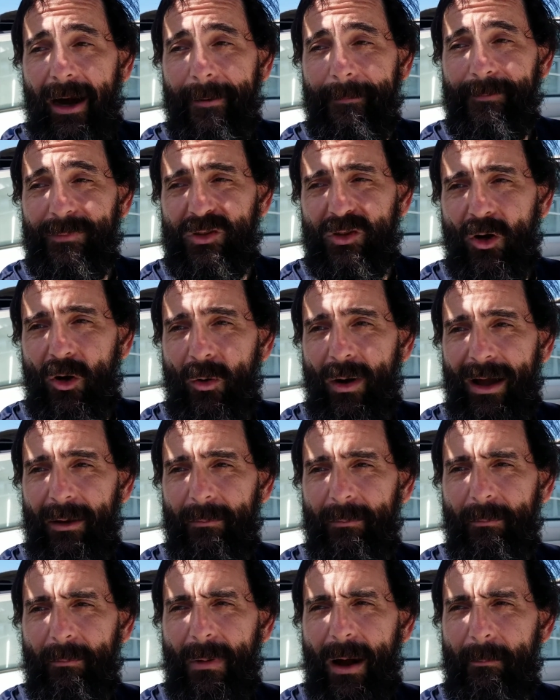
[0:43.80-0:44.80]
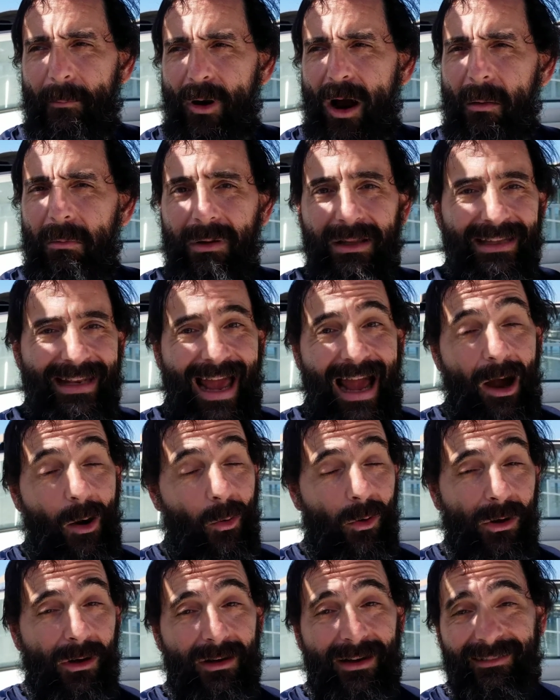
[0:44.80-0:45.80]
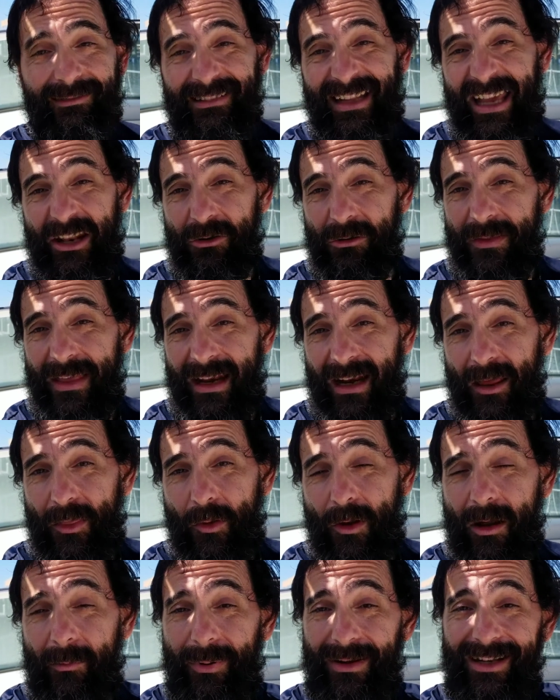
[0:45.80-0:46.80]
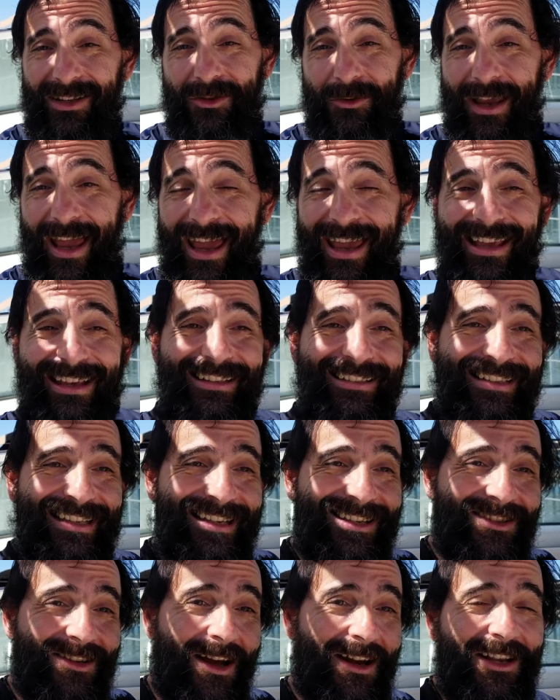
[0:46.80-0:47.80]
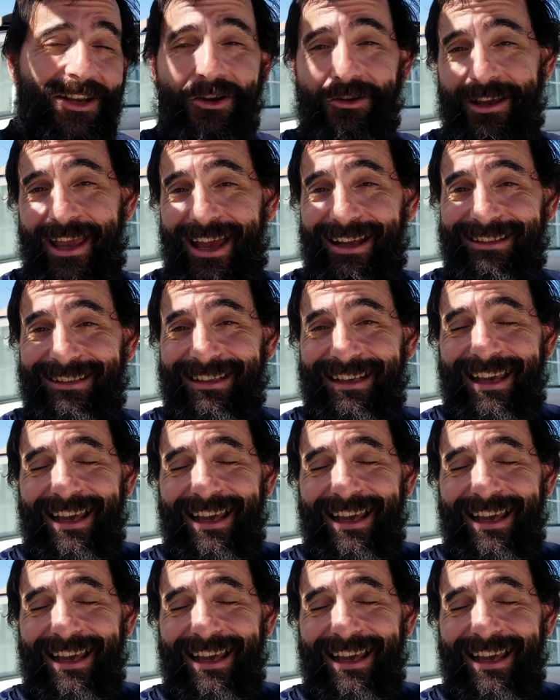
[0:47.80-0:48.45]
So I'm probably an hour later than I thought, but it's okay because he's not here yet,